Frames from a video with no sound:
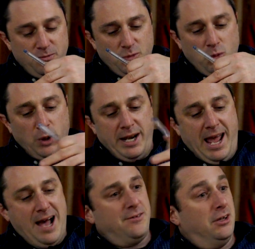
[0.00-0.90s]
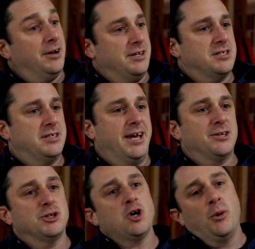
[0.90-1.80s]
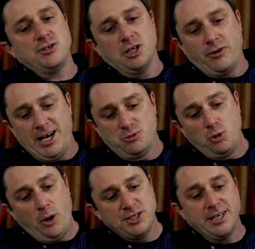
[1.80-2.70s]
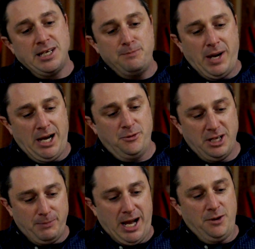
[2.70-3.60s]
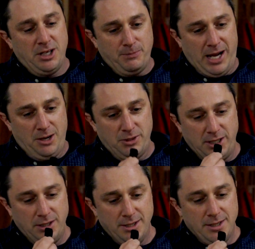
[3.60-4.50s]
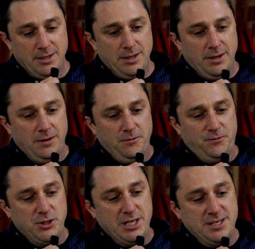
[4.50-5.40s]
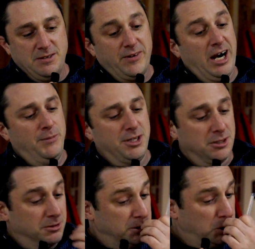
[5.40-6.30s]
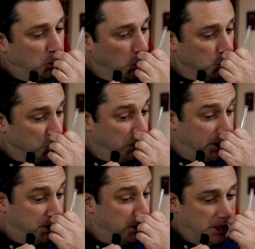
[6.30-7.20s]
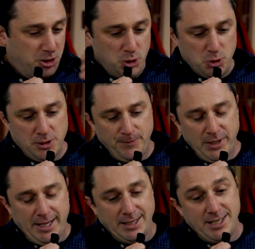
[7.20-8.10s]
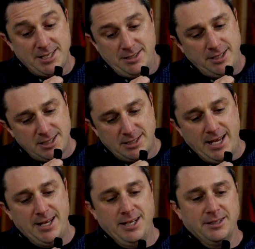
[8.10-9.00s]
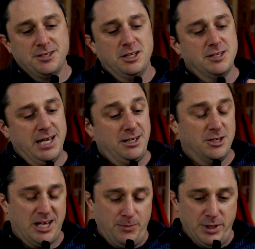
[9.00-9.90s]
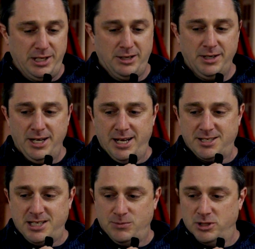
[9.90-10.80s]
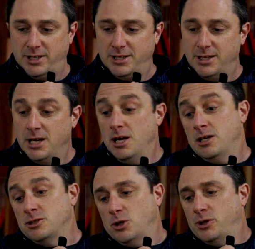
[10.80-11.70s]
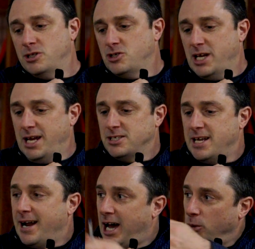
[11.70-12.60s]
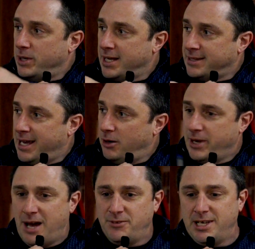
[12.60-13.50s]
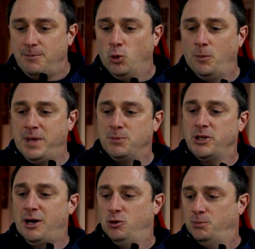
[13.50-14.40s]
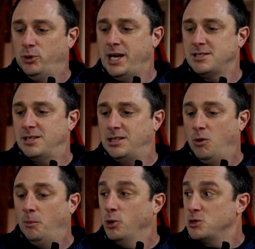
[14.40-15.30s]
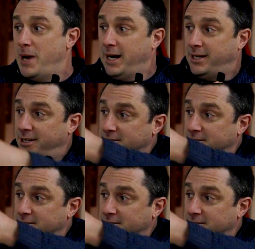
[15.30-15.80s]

we wouldn't have a lot of these things. It's always the grassroots. We always got to keep pounding, pounding, pounding for these environmental and social justice issues, at least in this state, at least in the 10 years I've been here, it seems like. So to change that, how do we get that? We have to get more people that will embrace it and that won't push back